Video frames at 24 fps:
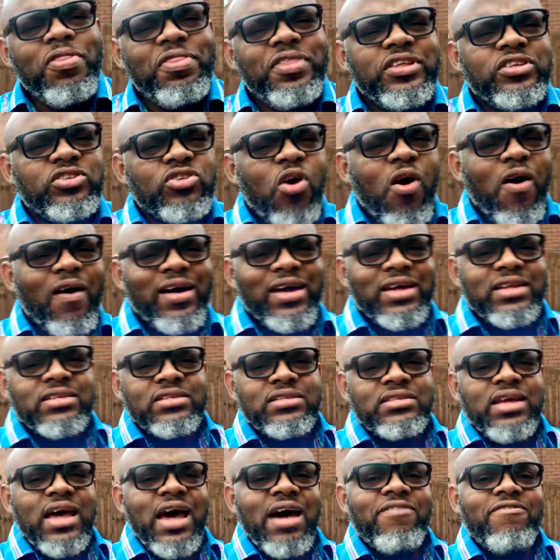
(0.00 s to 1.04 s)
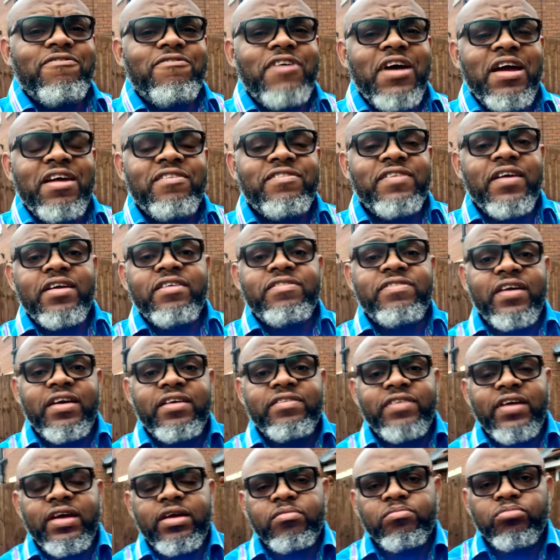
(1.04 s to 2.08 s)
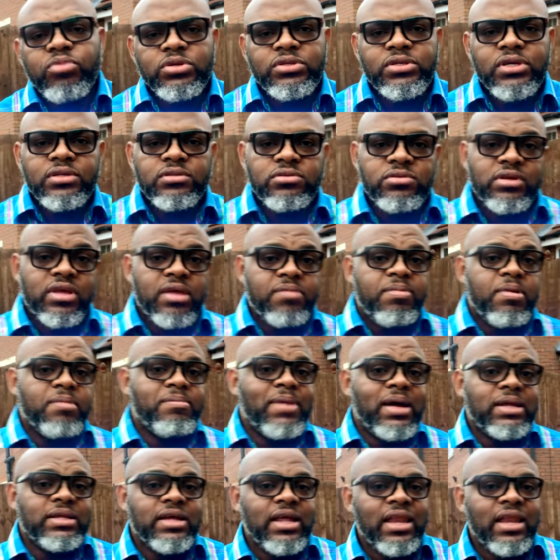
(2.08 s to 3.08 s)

these organs are very, very, very, very important to keep a man